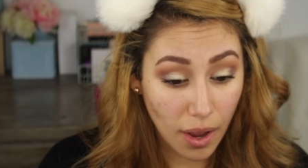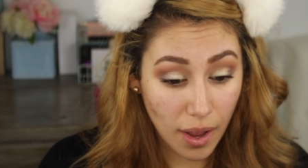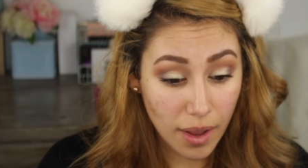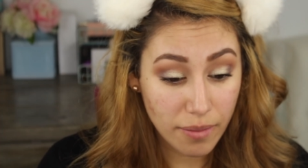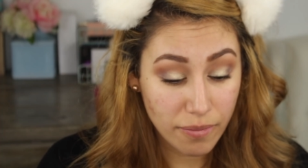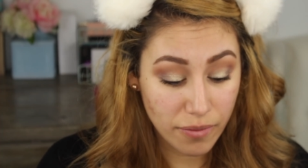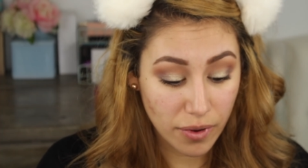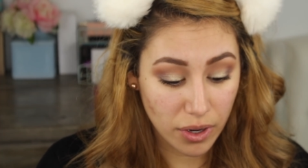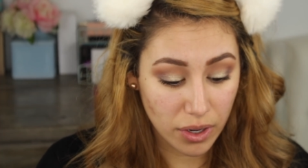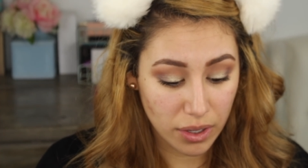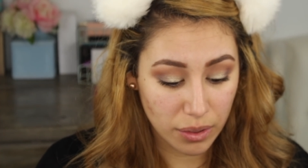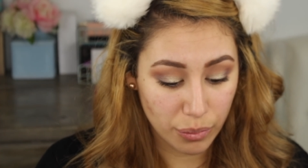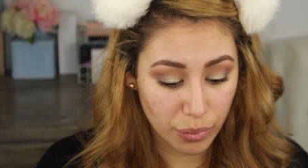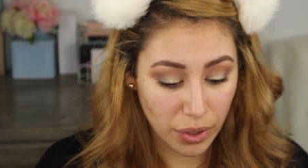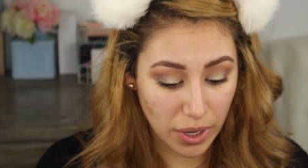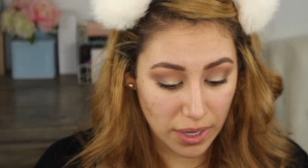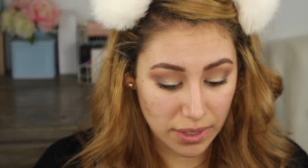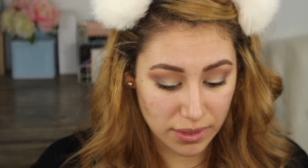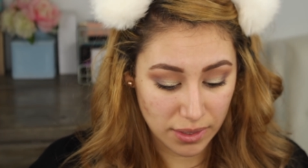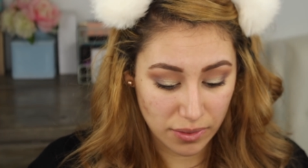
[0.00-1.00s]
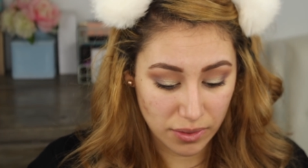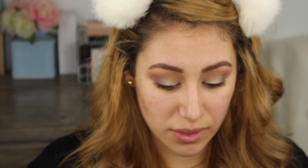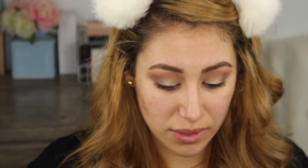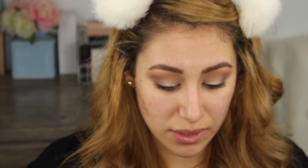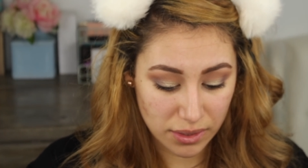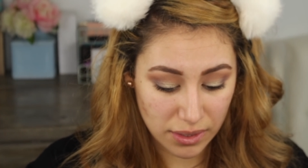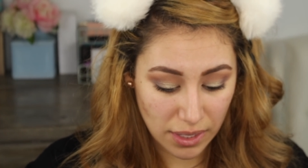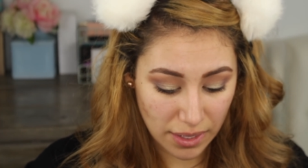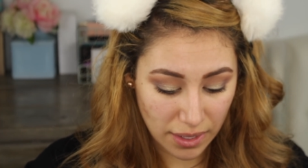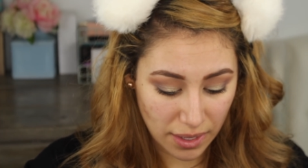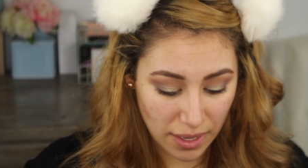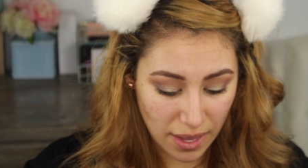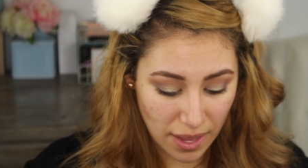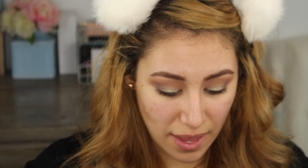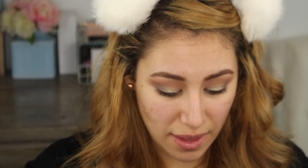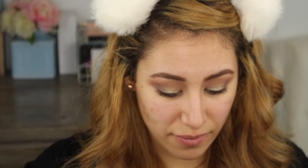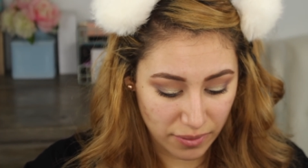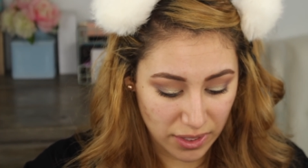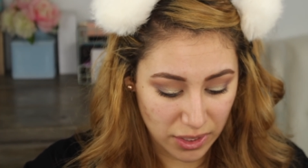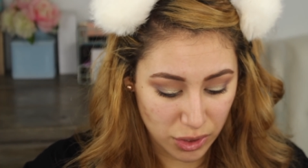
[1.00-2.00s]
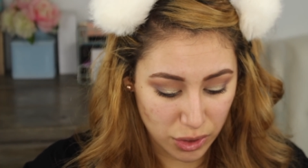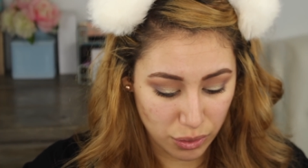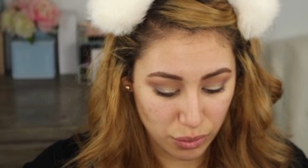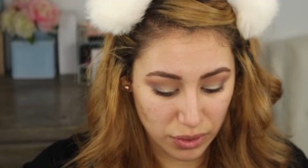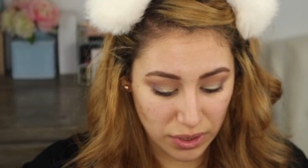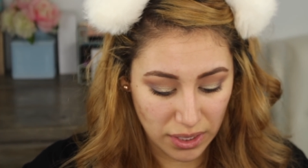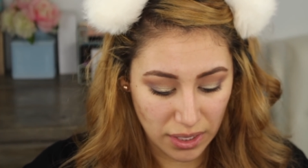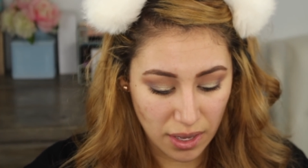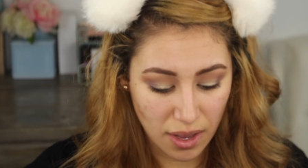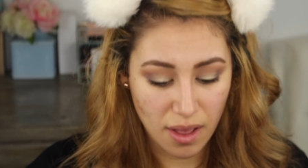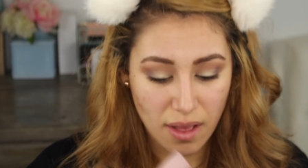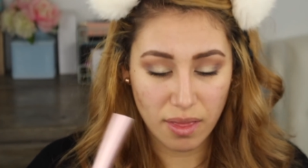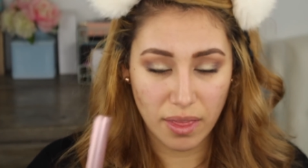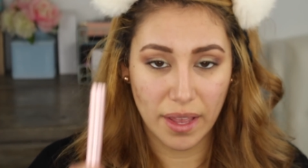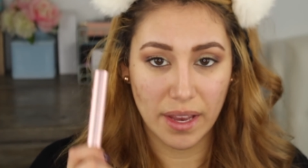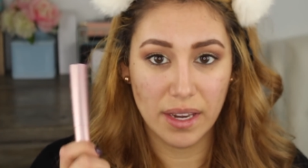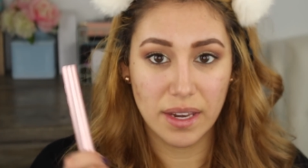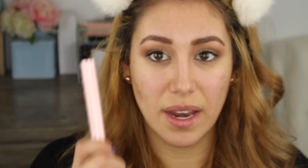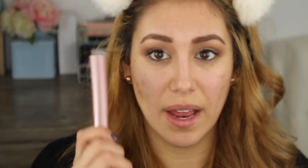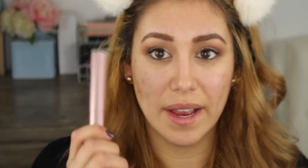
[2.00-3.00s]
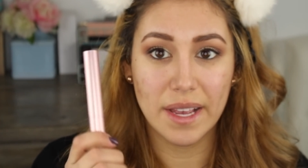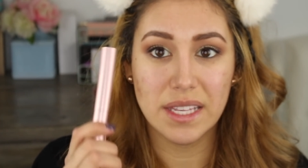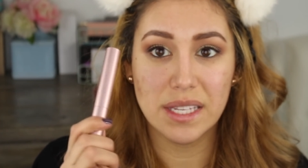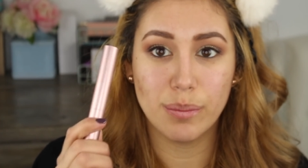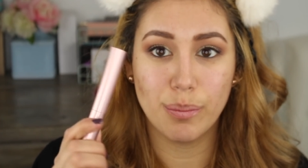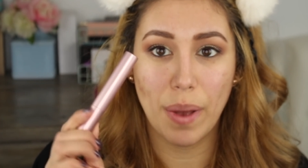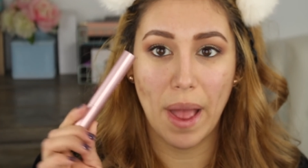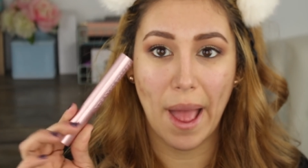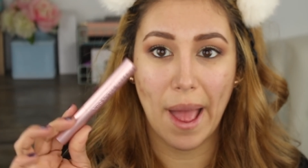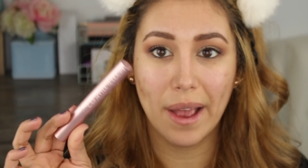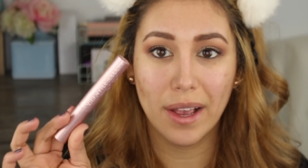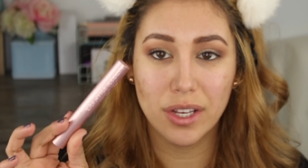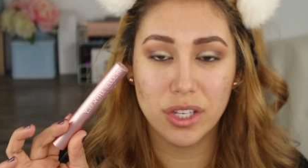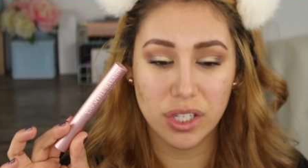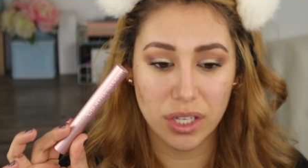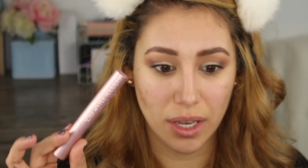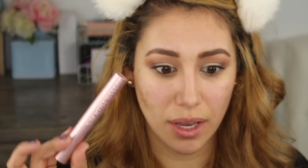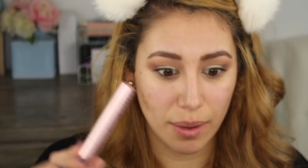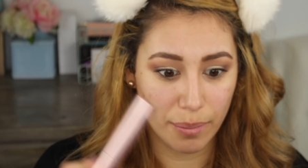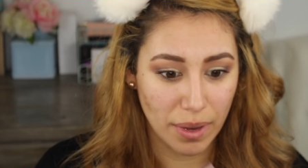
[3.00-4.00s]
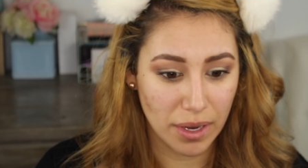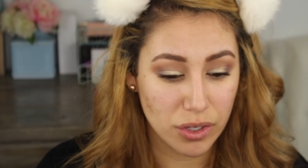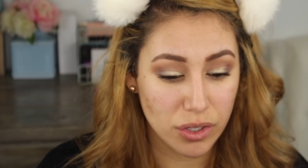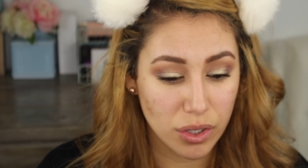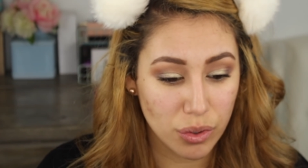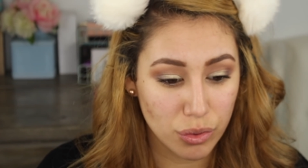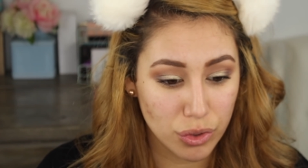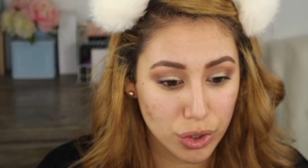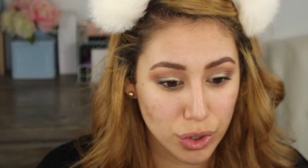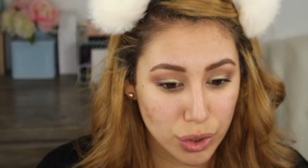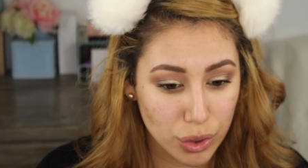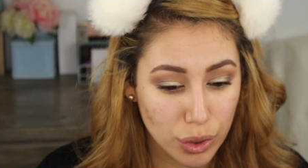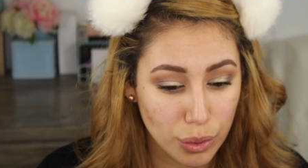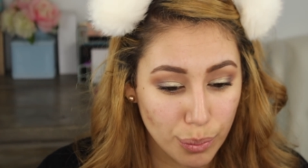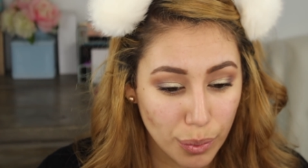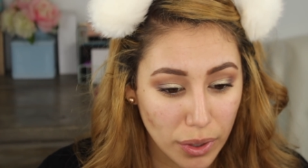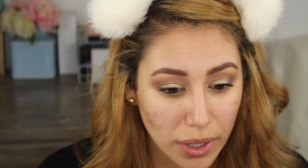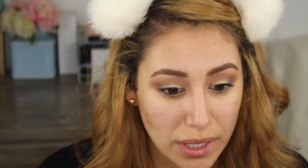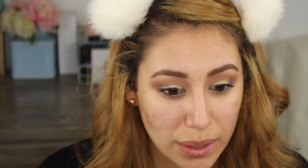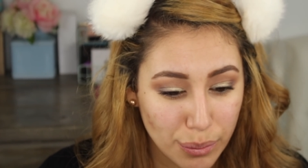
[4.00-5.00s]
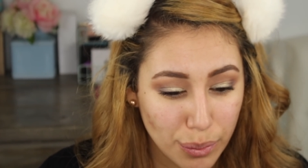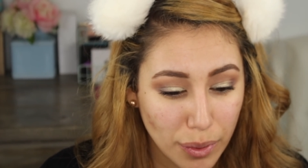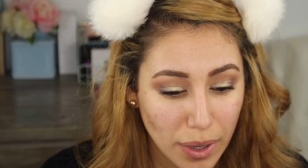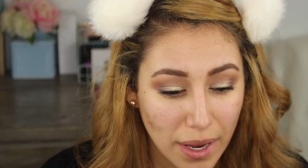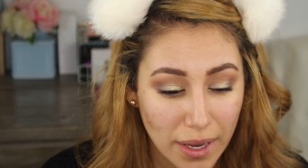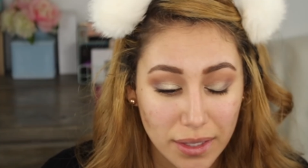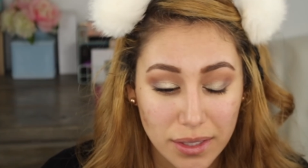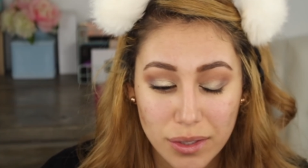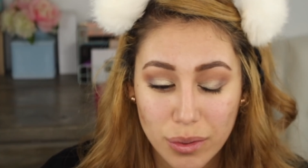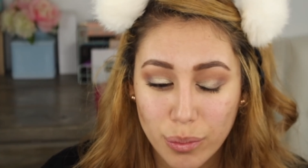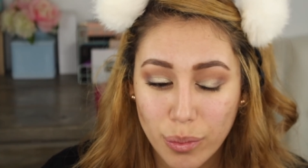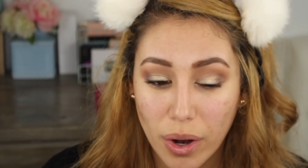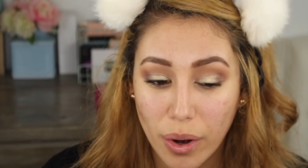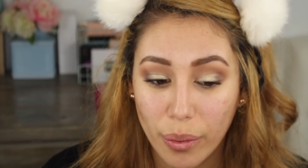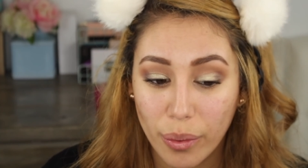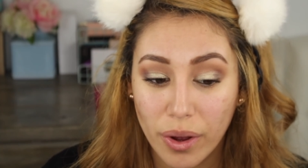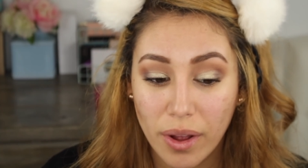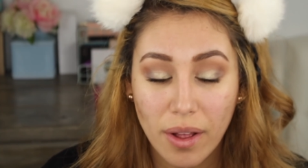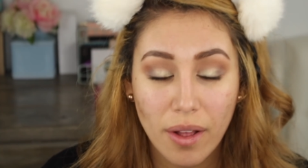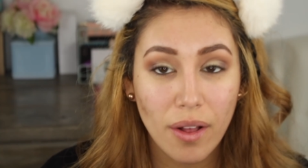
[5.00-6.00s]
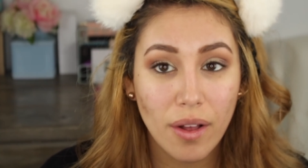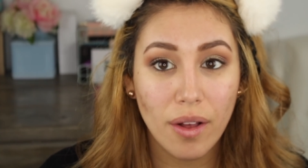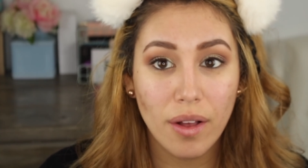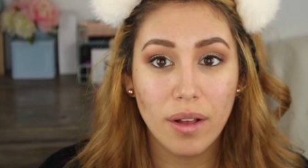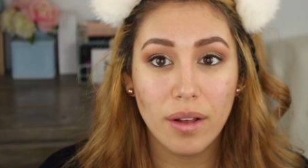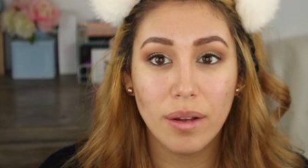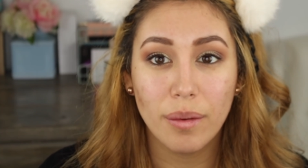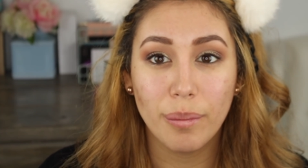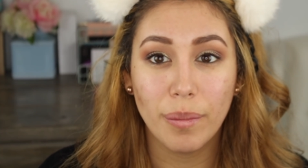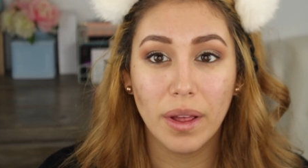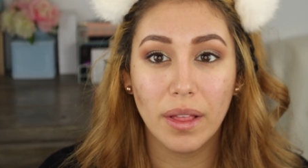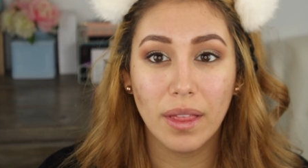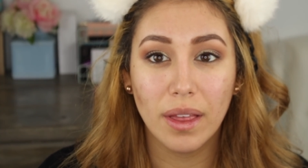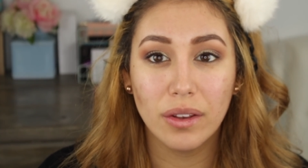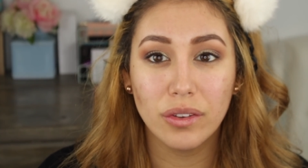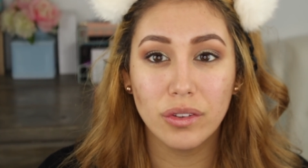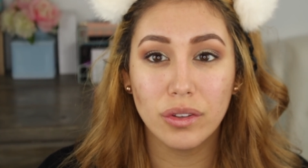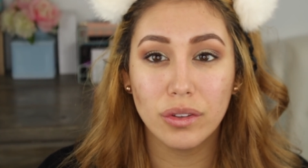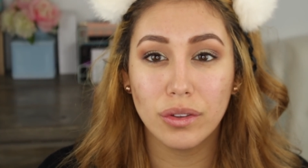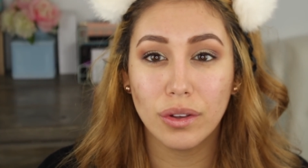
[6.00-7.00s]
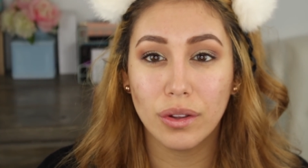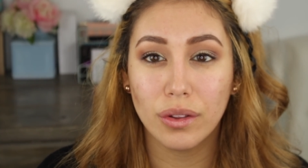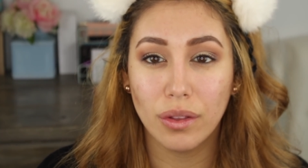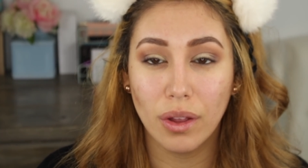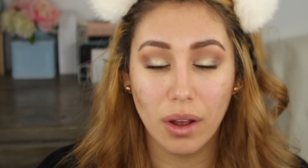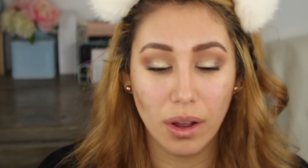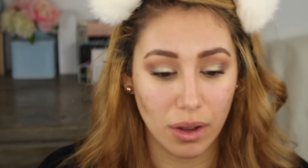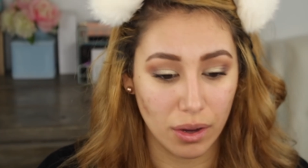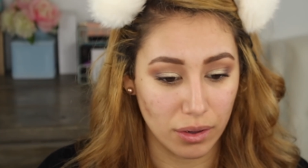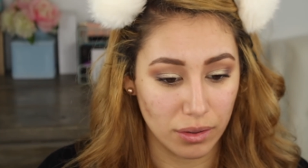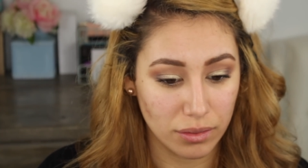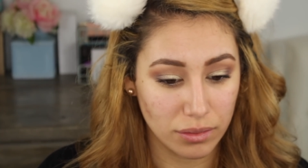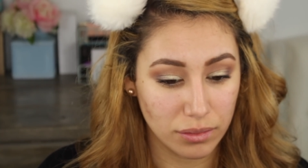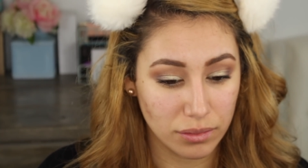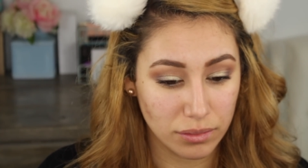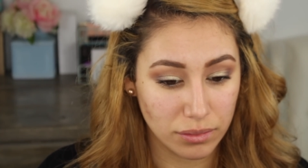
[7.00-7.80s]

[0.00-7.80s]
I am very impressed. And this is like a heavy duty, like nice packaging. I'm actually super impressed. Whoa, my lashes look long.